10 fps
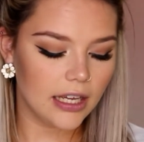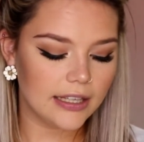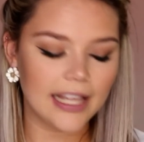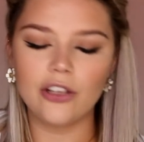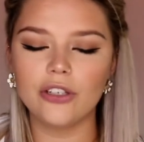
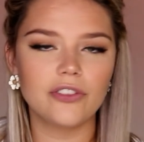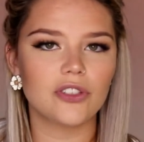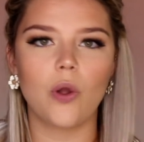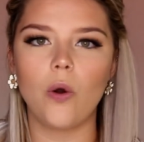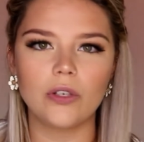They could have
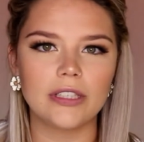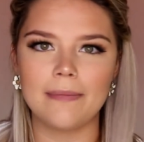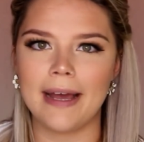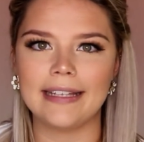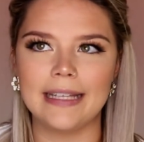just called it a
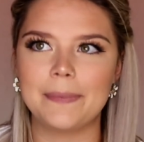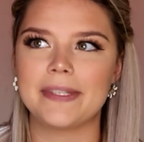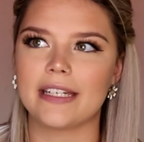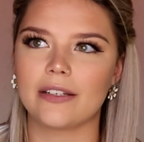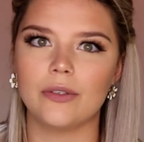matte
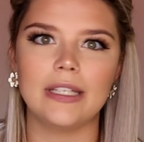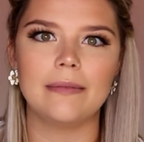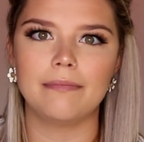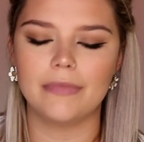lipstick or